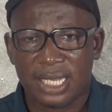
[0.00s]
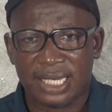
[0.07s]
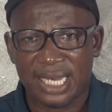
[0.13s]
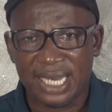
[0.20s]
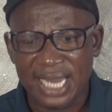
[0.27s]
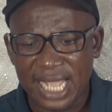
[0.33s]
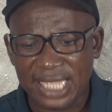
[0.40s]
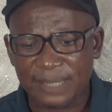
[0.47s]
The
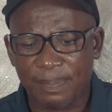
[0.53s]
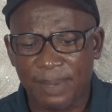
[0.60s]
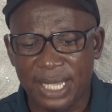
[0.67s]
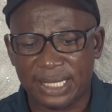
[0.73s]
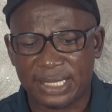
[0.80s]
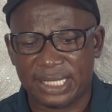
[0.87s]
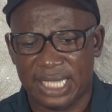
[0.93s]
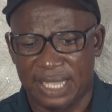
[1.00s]
next
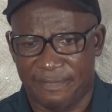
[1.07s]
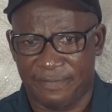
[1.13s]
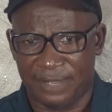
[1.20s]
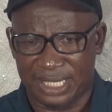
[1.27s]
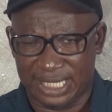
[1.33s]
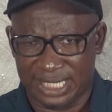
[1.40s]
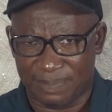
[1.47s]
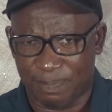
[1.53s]
place, if
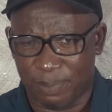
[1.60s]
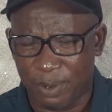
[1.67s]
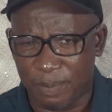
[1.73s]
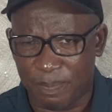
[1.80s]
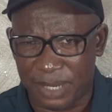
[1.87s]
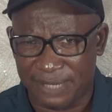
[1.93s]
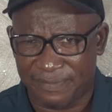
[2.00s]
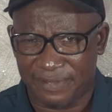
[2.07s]
it
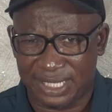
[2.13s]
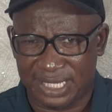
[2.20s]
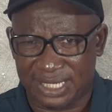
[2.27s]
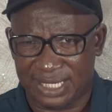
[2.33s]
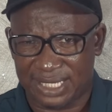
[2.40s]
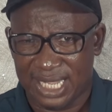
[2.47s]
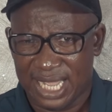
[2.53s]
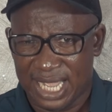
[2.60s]

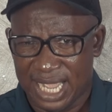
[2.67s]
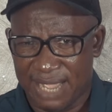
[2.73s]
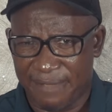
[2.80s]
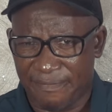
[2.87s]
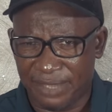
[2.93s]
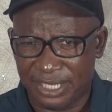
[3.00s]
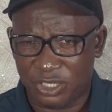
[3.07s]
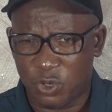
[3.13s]
is a
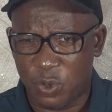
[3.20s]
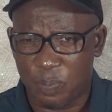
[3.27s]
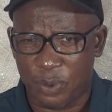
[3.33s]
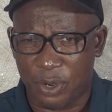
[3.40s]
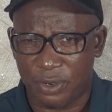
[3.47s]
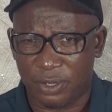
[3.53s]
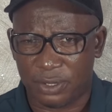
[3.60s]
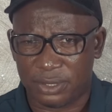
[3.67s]
physical
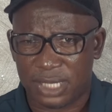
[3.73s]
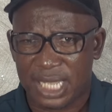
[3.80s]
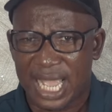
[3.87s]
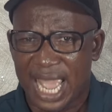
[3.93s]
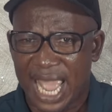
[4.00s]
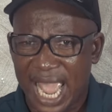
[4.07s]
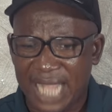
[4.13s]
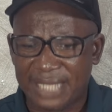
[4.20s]
product,
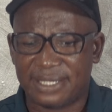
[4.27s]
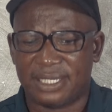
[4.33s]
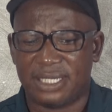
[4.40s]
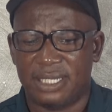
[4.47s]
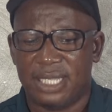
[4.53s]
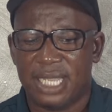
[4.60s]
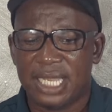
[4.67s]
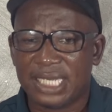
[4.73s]

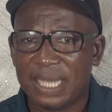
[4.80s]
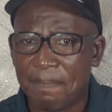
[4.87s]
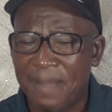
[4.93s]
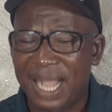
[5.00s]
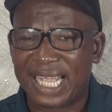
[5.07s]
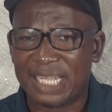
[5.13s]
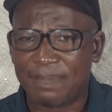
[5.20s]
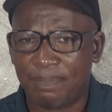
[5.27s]
Etsy, the
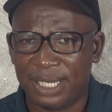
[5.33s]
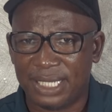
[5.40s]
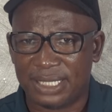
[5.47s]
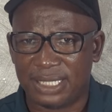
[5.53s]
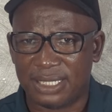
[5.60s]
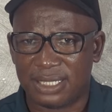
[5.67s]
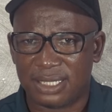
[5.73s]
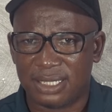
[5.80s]

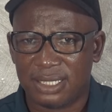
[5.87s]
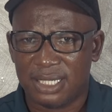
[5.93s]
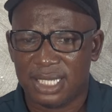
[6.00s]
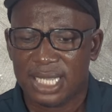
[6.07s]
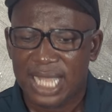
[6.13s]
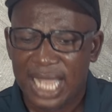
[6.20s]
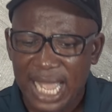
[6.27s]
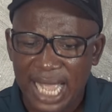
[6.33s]
marketplaces.
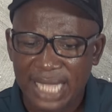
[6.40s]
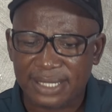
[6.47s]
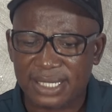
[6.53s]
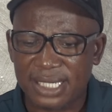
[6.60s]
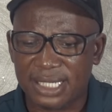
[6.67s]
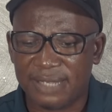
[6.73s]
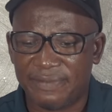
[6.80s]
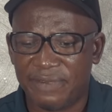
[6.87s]

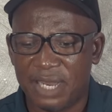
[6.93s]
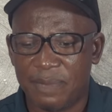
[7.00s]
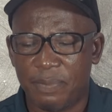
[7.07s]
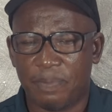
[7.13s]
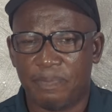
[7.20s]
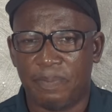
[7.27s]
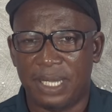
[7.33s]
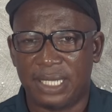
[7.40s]
Etsy is a very
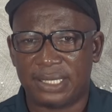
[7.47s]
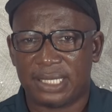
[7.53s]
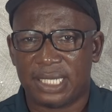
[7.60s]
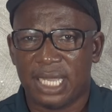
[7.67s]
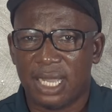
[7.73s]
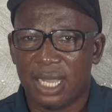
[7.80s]
big place.